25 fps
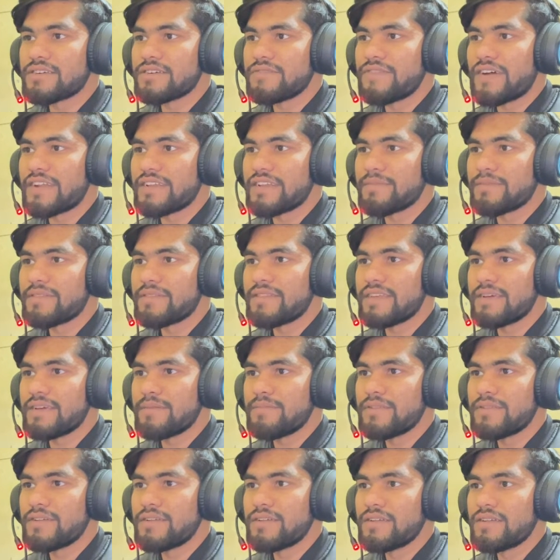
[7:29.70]
variable
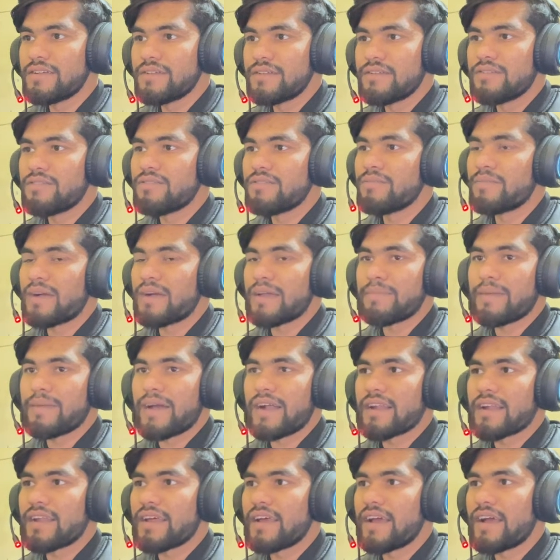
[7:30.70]
name. Oh my
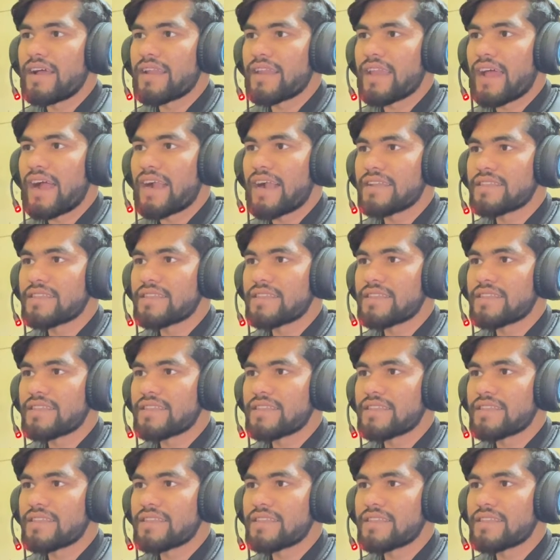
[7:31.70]
bad, and add